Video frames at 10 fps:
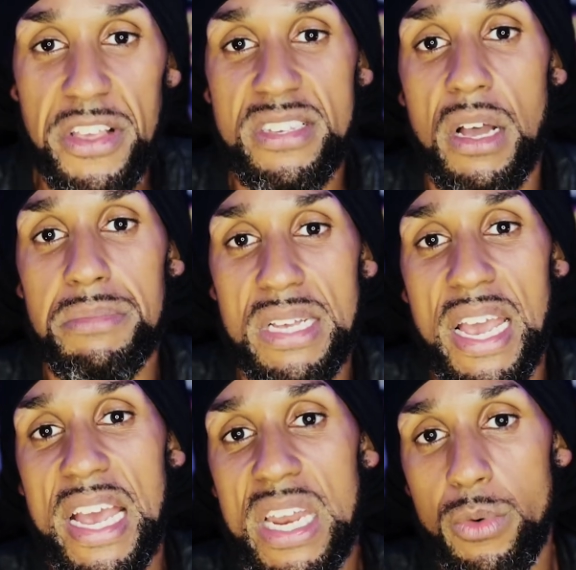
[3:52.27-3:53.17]
comes in
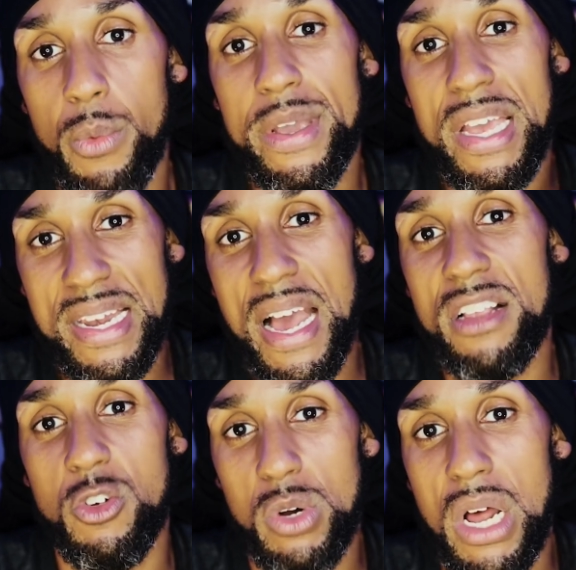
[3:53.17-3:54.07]
handy when we get down
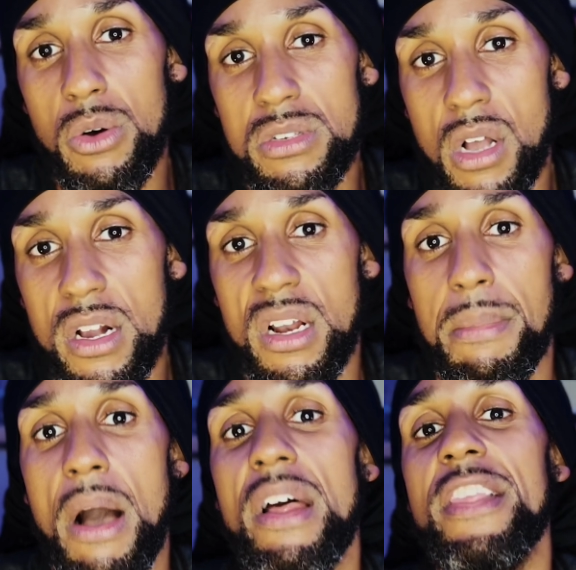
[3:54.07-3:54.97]
to what I was talking
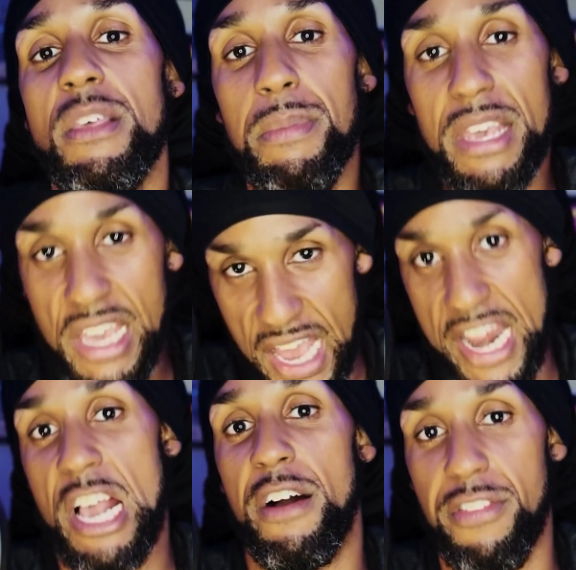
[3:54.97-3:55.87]
about at the
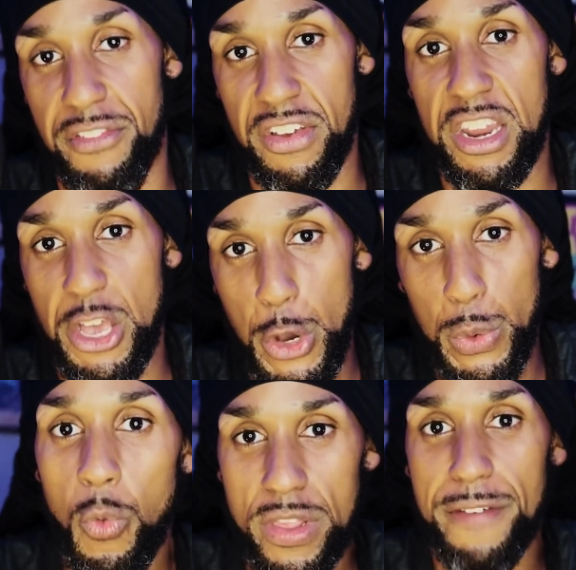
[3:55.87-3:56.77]
beginning of the video.
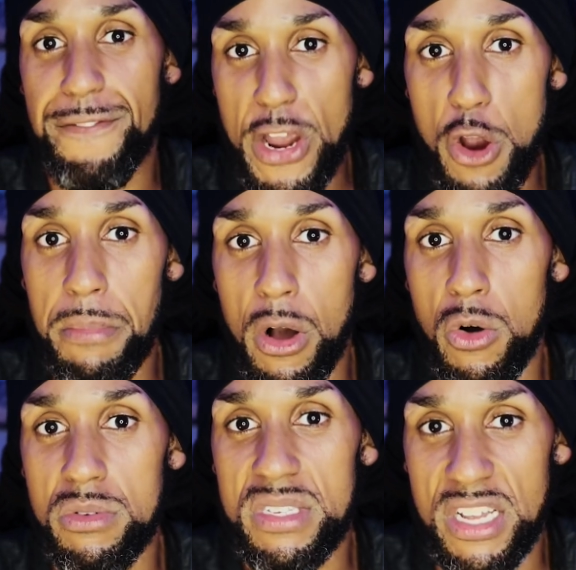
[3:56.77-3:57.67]
When the
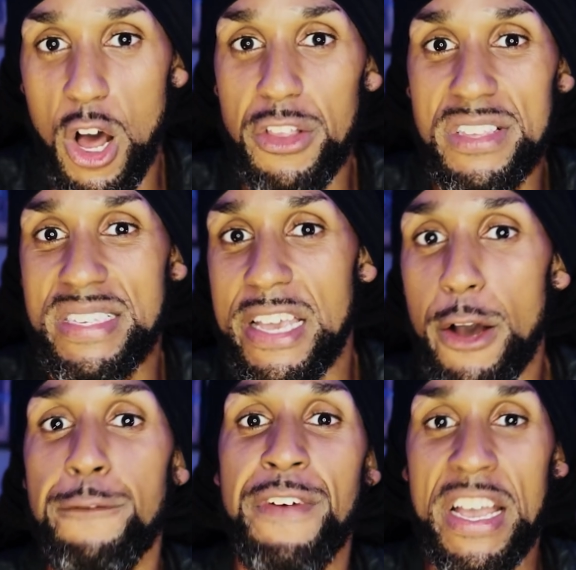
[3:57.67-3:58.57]
pheromones and all the
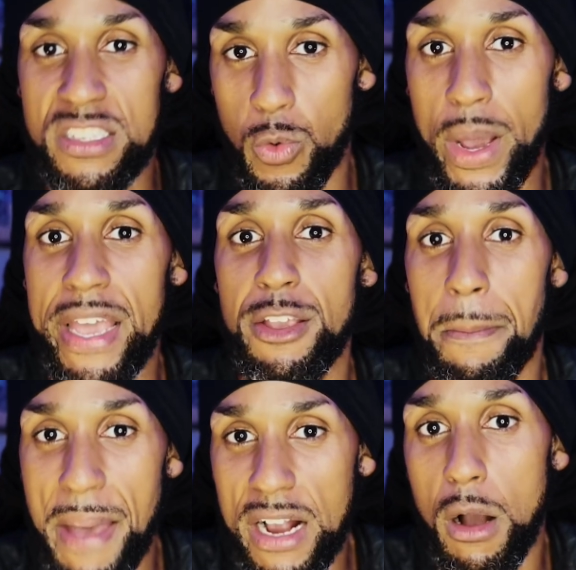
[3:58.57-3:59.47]
zeal fades away and you're
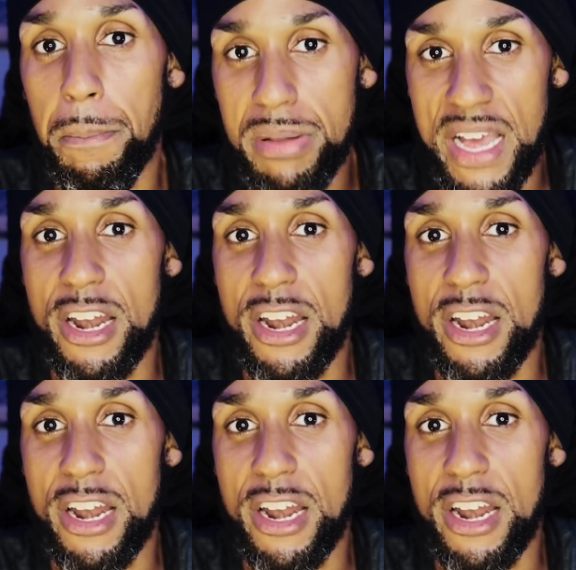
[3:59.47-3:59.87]
back on planet